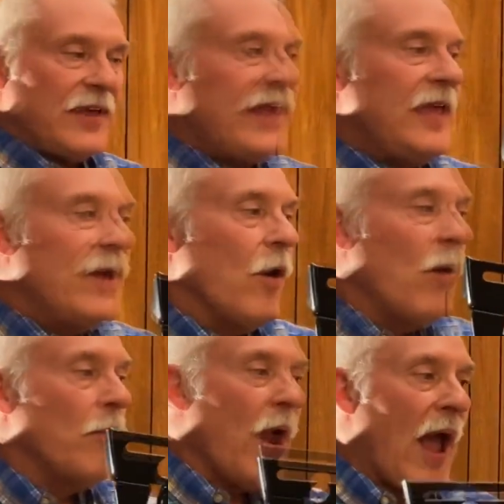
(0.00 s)

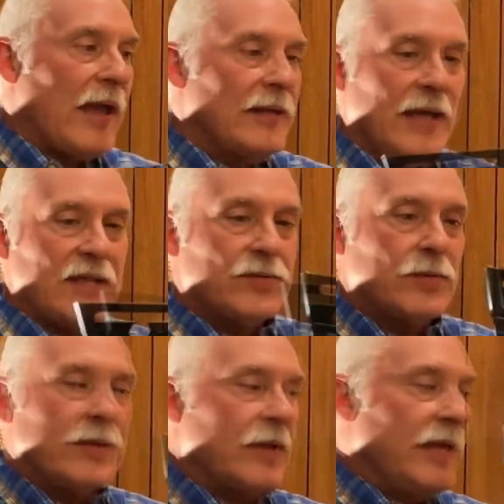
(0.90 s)
keyhole bracket. That's
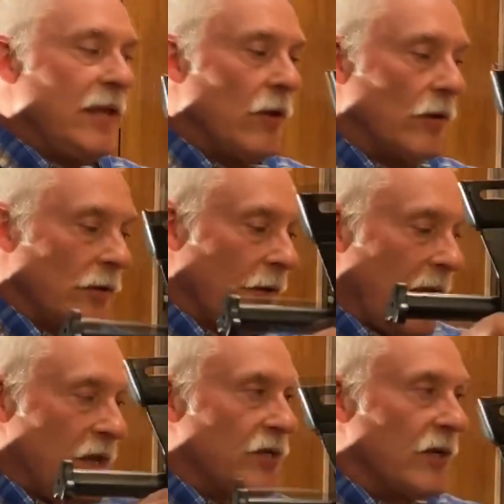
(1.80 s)
the keyhole
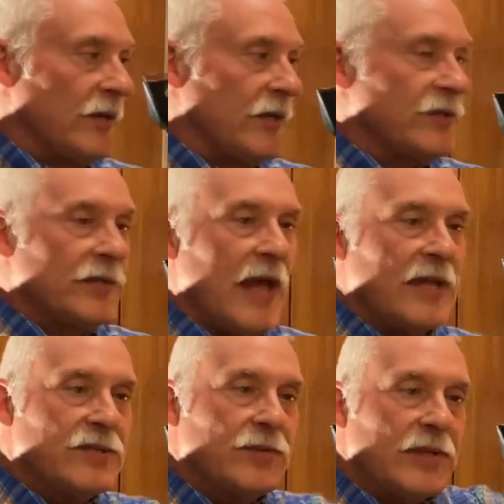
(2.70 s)
location on this, and
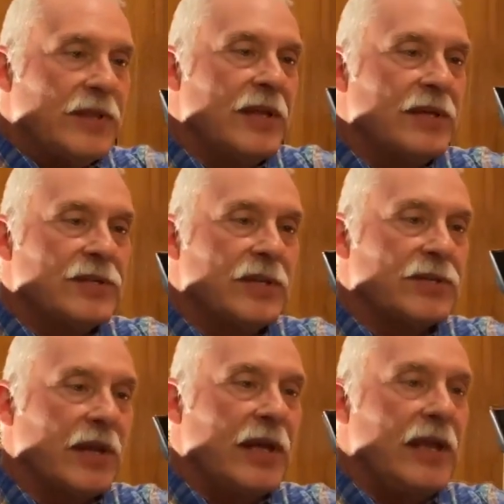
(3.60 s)
that's what this
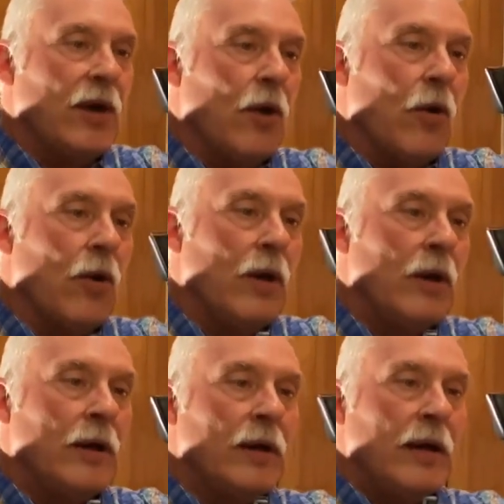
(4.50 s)
is, a keyhole.
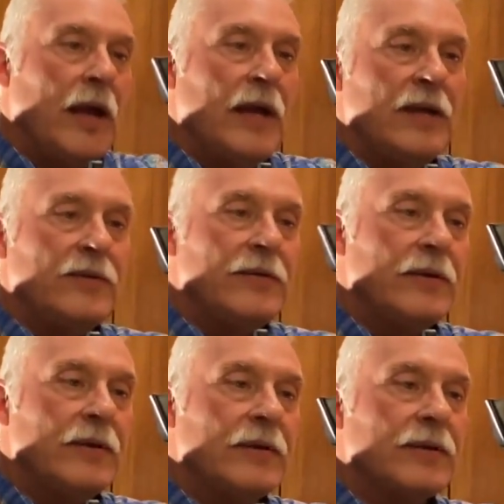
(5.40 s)
And
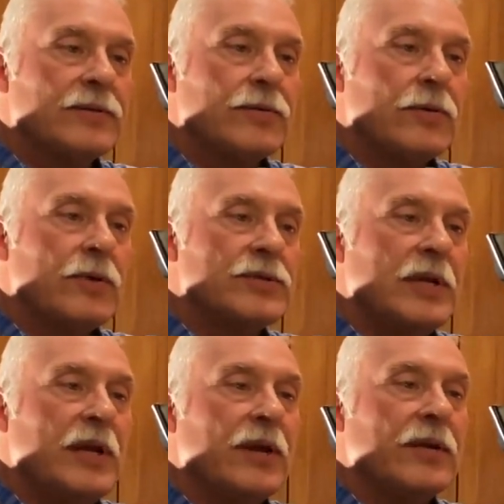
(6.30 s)
the screw goes
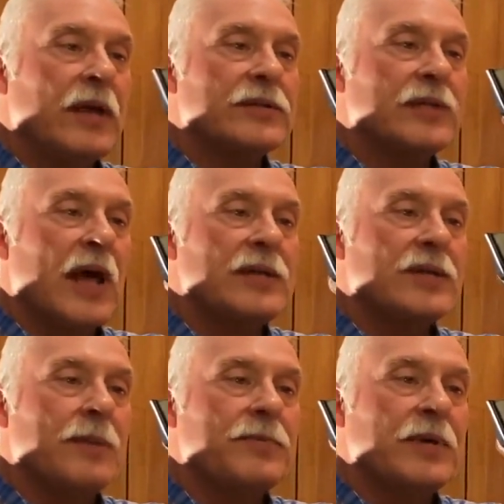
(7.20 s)
in here, and then it
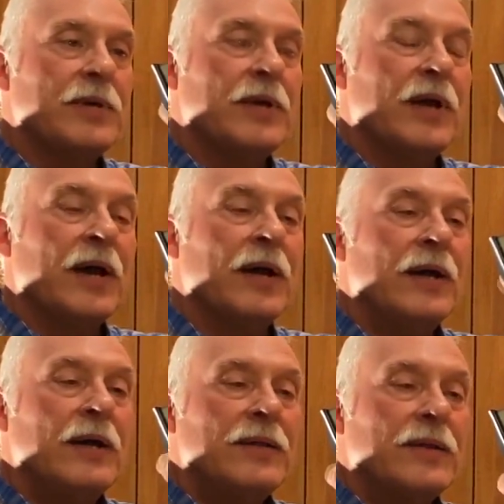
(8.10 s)
slides up. The
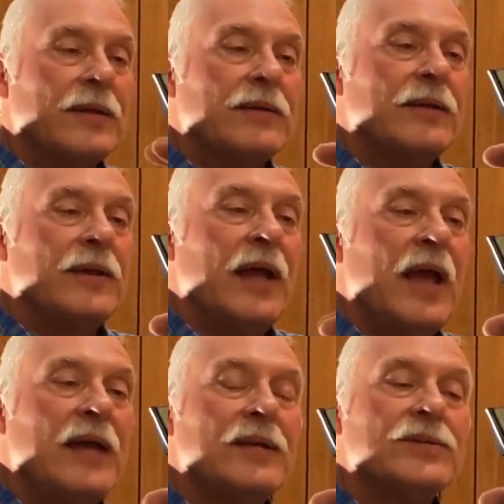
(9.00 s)

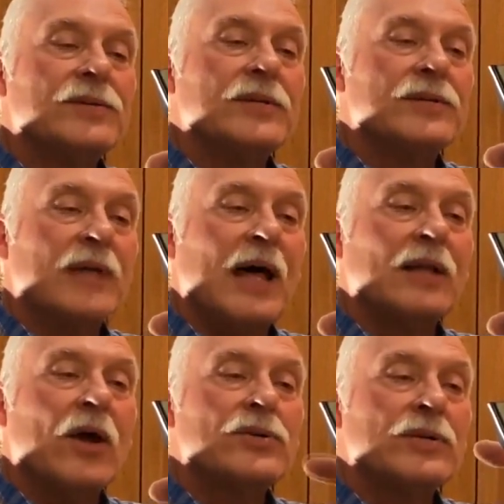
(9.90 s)
head is a lot
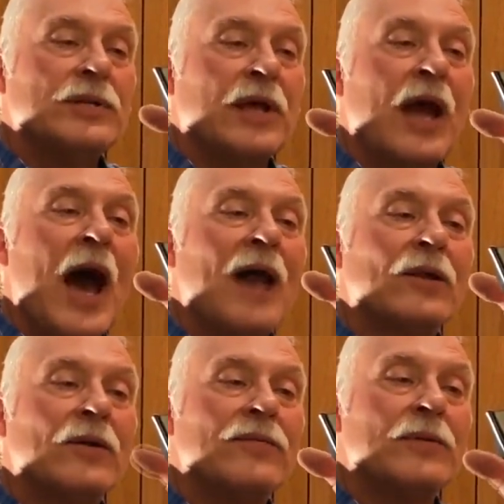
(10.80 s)
larger than the
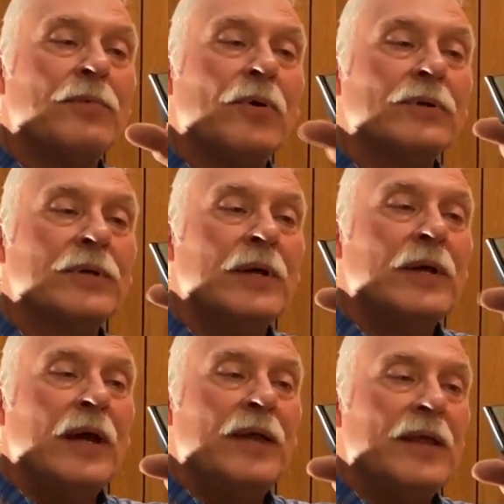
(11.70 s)
collar of the bolt,
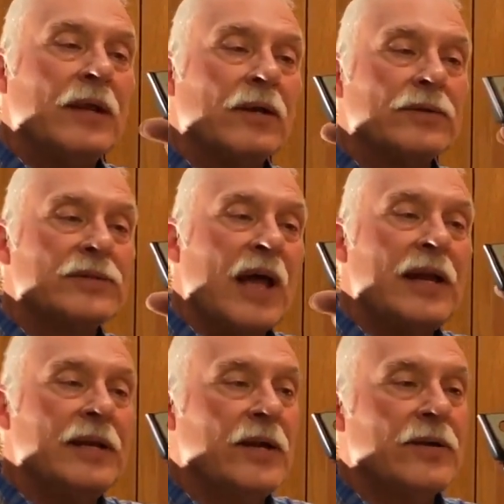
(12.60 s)
and then it will
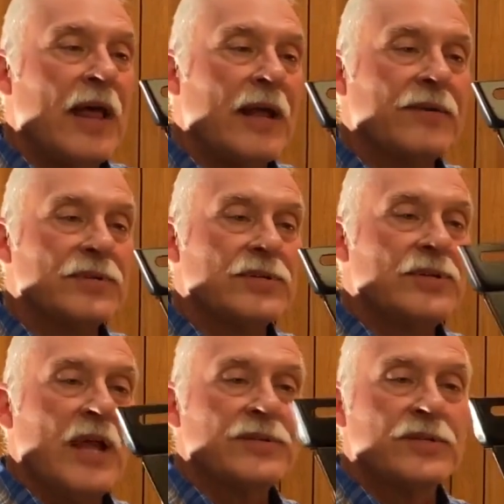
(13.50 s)
slide in here, and that gives us
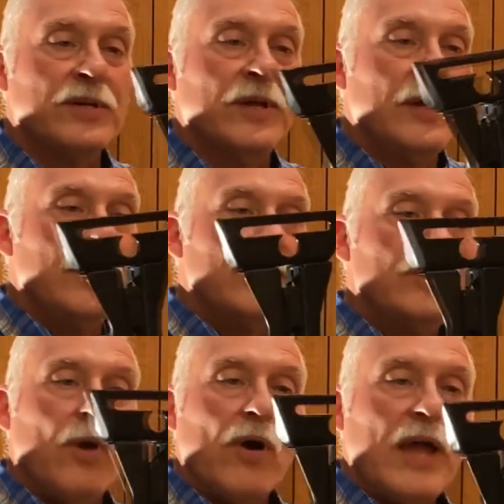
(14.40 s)
chances to
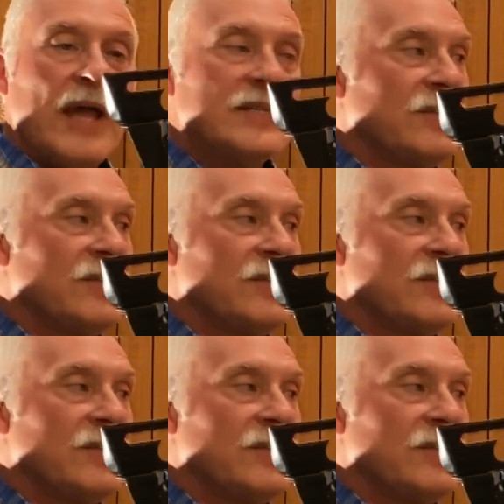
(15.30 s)
do all kinds of